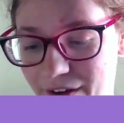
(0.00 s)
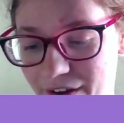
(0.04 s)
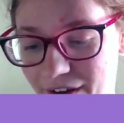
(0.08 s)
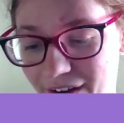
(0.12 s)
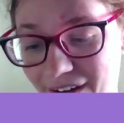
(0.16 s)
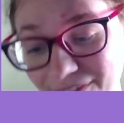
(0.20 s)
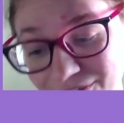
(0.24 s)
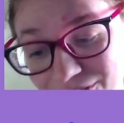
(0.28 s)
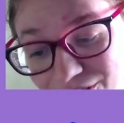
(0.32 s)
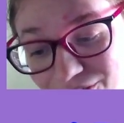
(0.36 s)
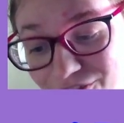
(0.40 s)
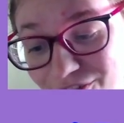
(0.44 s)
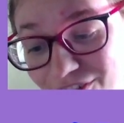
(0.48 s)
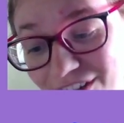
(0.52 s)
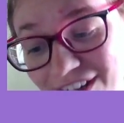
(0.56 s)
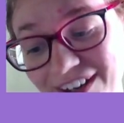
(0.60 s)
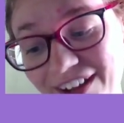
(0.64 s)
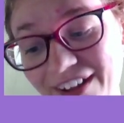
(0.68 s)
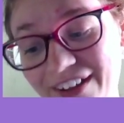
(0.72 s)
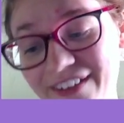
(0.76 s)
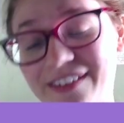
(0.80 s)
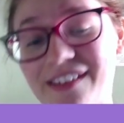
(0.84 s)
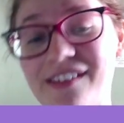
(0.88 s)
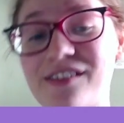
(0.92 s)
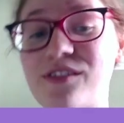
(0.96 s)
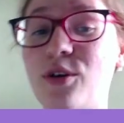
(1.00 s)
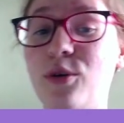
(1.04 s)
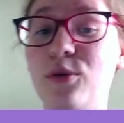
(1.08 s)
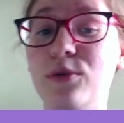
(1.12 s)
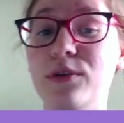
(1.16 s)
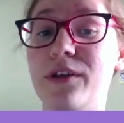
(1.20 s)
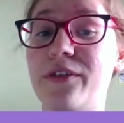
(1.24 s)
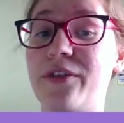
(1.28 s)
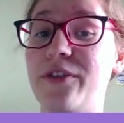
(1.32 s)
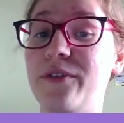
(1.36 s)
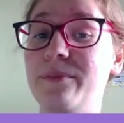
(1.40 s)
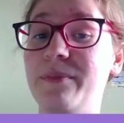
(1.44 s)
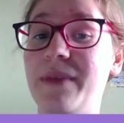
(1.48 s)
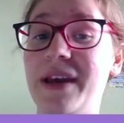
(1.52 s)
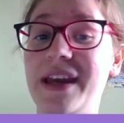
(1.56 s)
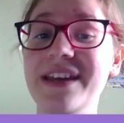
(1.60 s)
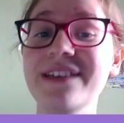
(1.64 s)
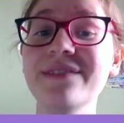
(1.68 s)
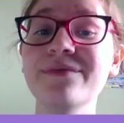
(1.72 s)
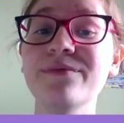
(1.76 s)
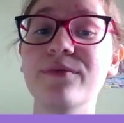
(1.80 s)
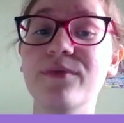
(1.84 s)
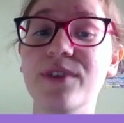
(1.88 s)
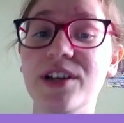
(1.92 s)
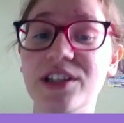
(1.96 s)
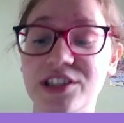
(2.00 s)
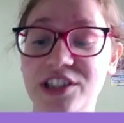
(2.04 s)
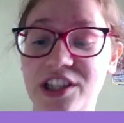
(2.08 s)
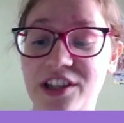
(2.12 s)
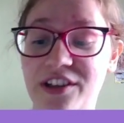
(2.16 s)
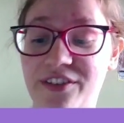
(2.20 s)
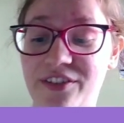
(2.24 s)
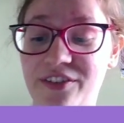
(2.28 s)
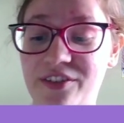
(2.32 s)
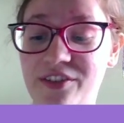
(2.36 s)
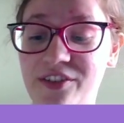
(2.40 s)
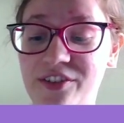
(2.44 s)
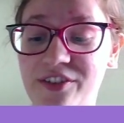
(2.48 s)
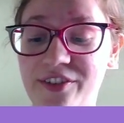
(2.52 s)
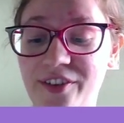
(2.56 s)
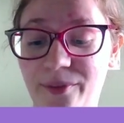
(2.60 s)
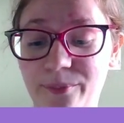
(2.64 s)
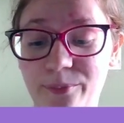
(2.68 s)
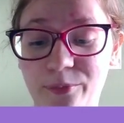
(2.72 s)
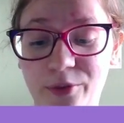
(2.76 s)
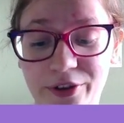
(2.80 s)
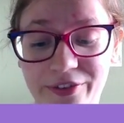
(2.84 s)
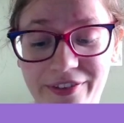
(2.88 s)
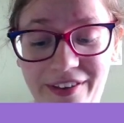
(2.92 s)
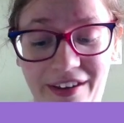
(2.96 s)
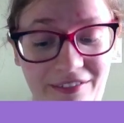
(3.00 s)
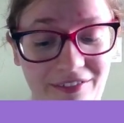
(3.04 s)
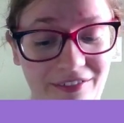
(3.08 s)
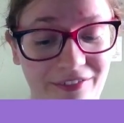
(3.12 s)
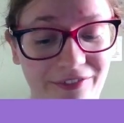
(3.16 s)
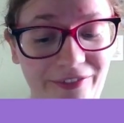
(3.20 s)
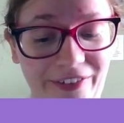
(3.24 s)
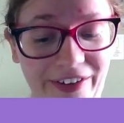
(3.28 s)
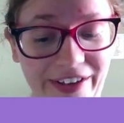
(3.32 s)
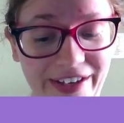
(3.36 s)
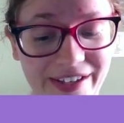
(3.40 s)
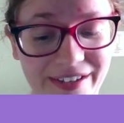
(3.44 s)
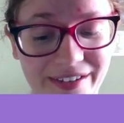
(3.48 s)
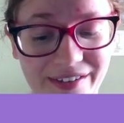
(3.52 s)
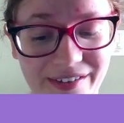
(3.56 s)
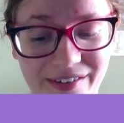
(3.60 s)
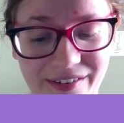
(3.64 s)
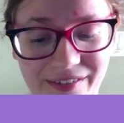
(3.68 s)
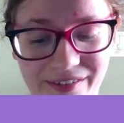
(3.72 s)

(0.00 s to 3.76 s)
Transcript: I've just realised is taller than me, which is somewhat terrifying.